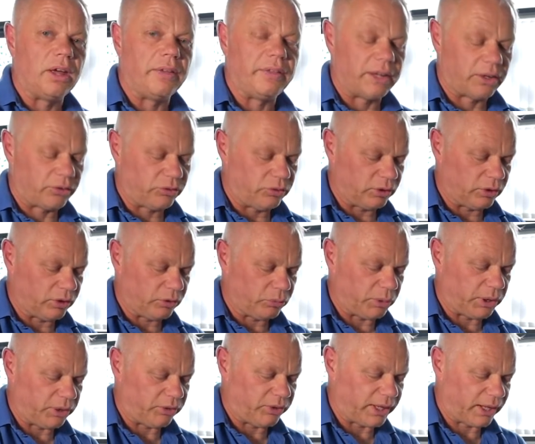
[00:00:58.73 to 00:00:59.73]
And that's a good
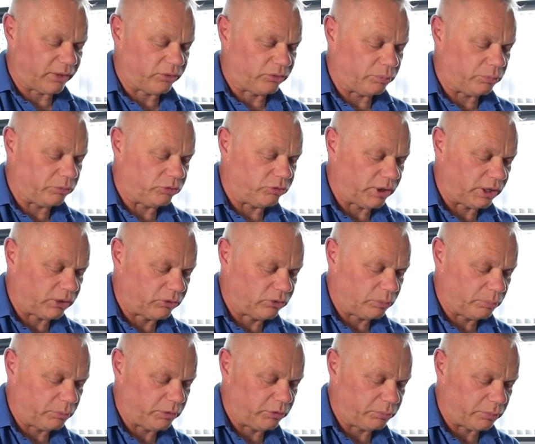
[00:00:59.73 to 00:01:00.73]
way to get some
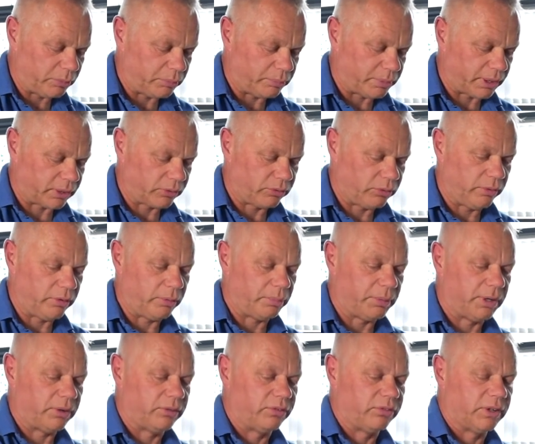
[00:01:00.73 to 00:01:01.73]
gentle movement back through the
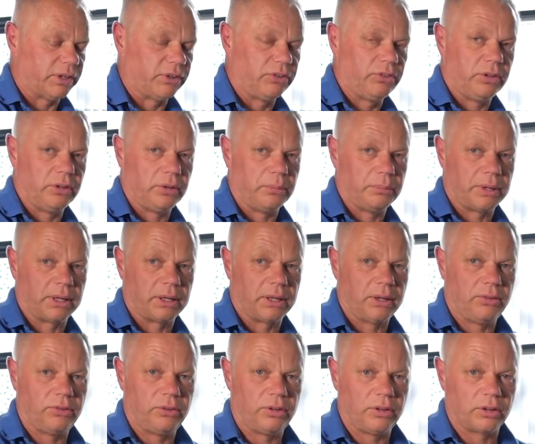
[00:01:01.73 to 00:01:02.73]
plantar fascia and
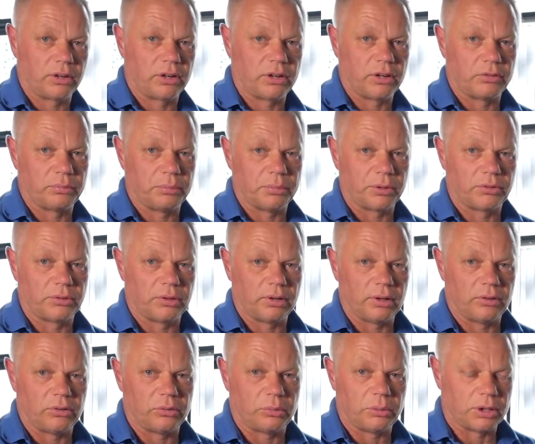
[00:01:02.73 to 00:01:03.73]
back into the calf
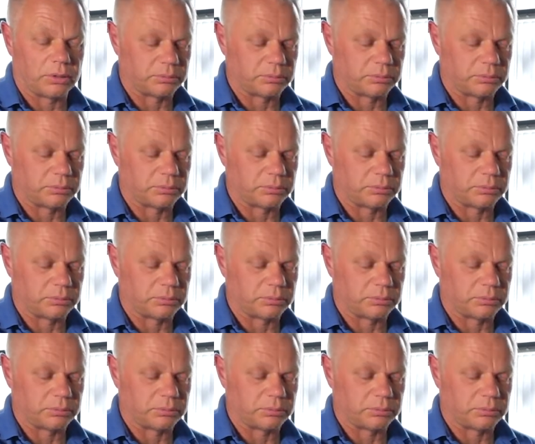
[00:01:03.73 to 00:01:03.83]
muscle as